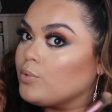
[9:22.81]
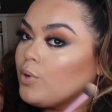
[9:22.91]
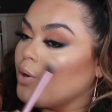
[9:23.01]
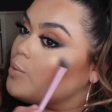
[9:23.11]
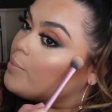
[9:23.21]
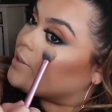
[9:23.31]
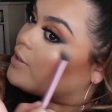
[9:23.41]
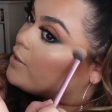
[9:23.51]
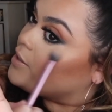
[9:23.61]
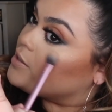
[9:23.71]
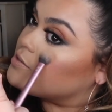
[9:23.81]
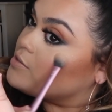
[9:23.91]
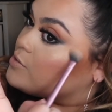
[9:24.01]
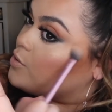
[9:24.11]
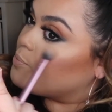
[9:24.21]
Oh my goodness,
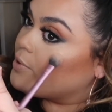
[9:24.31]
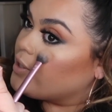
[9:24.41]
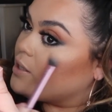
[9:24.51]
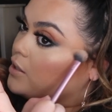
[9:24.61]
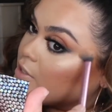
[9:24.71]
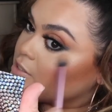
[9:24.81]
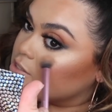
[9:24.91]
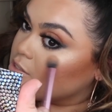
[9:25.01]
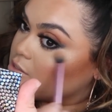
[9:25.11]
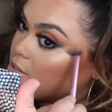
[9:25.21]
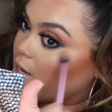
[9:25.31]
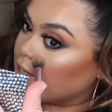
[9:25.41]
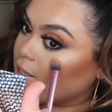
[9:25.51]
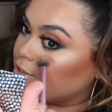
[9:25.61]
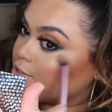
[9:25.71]
so pretty. This
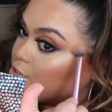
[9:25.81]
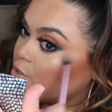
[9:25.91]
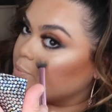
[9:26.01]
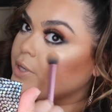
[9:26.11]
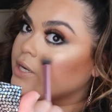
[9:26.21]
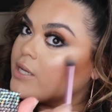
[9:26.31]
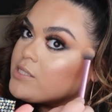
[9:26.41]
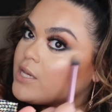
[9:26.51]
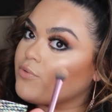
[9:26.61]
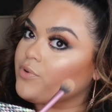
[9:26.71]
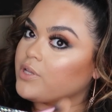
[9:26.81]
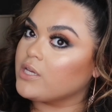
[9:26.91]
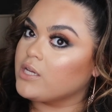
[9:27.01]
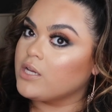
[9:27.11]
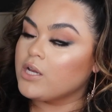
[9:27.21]
highlighter is so pretty. It's like
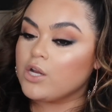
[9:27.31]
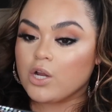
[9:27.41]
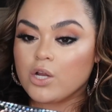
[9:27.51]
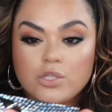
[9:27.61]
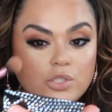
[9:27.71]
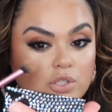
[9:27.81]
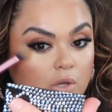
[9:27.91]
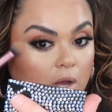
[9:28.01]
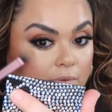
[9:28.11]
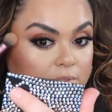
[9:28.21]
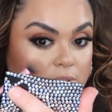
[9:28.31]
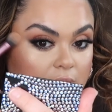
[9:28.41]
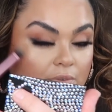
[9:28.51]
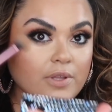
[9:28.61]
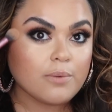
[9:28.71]
really soft and
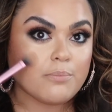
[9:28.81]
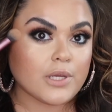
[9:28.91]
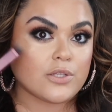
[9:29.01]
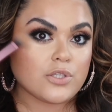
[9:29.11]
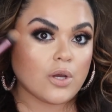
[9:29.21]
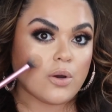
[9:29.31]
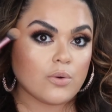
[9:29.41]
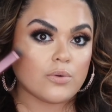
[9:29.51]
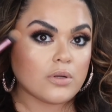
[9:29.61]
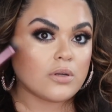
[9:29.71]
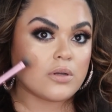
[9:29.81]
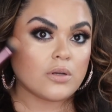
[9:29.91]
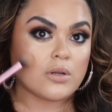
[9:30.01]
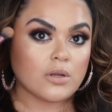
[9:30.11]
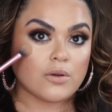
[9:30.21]
definitely mid-tone.
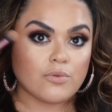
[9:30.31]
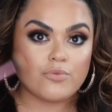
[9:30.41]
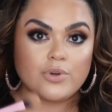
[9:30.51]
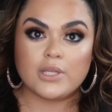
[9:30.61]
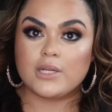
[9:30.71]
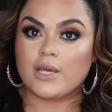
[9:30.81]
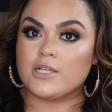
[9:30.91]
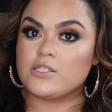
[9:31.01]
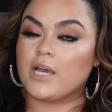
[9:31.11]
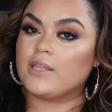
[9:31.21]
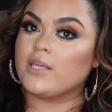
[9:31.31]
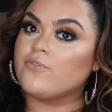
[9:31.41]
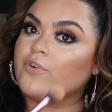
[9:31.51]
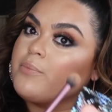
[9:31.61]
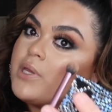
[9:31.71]
Really nice, I think,
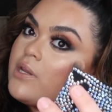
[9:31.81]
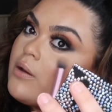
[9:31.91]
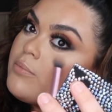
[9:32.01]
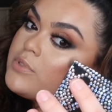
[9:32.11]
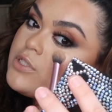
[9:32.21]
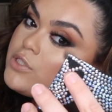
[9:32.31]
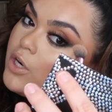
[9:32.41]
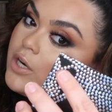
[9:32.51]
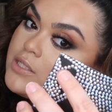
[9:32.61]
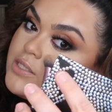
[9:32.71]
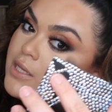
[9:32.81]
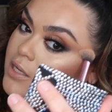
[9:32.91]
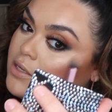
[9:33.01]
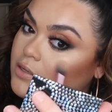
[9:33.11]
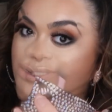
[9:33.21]
for medium to dark
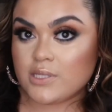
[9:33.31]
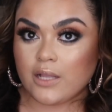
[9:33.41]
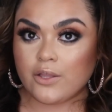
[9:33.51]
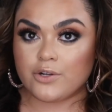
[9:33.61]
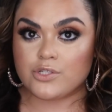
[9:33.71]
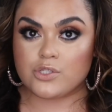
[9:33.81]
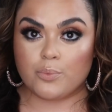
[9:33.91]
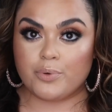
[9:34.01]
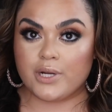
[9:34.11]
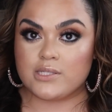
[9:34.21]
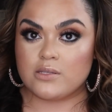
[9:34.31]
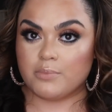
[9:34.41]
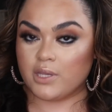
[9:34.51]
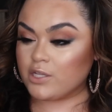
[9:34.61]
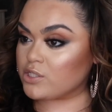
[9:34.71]
skin. This highlighter is so pretty. To
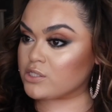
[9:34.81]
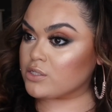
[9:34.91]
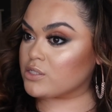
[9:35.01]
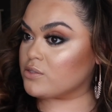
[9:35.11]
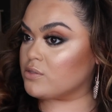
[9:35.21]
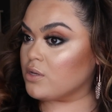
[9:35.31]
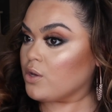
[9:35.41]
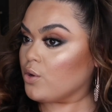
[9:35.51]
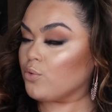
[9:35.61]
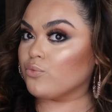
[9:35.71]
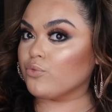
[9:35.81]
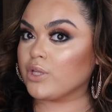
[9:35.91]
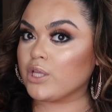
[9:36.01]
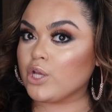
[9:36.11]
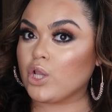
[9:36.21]
me, it just looks
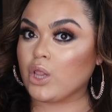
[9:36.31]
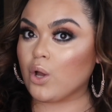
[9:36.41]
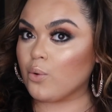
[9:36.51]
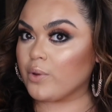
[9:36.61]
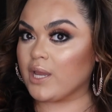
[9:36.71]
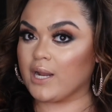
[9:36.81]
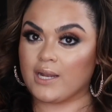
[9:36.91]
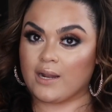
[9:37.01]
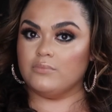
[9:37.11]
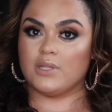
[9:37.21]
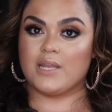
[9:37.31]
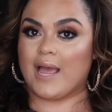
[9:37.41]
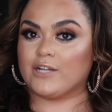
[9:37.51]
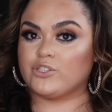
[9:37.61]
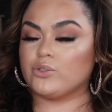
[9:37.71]
really glowy and
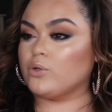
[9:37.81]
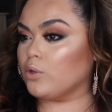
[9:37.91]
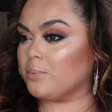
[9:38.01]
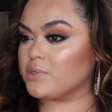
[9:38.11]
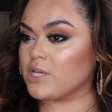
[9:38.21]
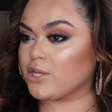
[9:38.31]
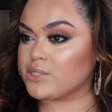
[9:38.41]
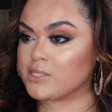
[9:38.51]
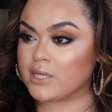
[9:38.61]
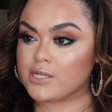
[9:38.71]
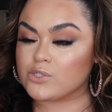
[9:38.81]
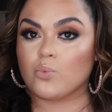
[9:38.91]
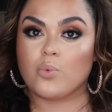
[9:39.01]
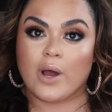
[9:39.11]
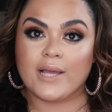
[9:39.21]
natural, almost like your skin is
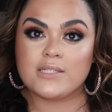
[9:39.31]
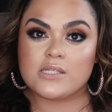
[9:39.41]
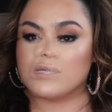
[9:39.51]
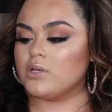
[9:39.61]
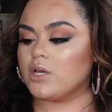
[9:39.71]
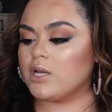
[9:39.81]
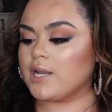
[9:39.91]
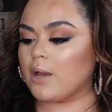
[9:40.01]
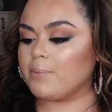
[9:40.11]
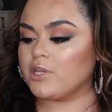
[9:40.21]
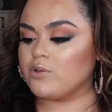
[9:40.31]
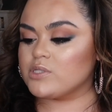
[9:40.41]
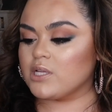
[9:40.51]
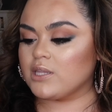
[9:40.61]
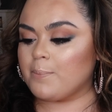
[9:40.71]
wet. Now I'm going to
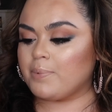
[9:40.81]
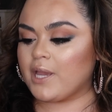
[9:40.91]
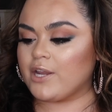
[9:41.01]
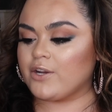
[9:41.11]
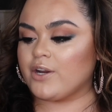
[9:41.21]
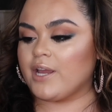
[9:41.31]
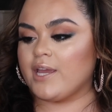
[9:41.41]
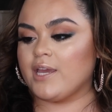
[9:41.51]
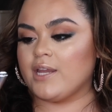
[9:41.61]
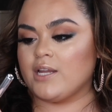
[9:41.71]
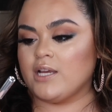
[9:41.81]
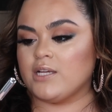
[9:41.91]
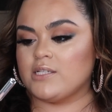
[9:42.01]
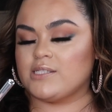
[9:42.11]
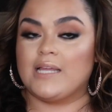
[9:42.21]
use the lip liner in
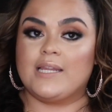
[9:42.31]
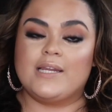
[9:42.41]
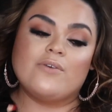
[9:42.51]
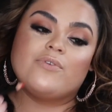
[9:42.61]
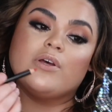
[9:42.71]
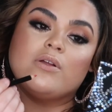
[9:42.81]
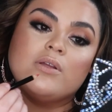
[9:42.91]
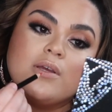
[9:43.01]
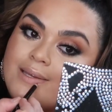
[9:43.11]
Selenaville.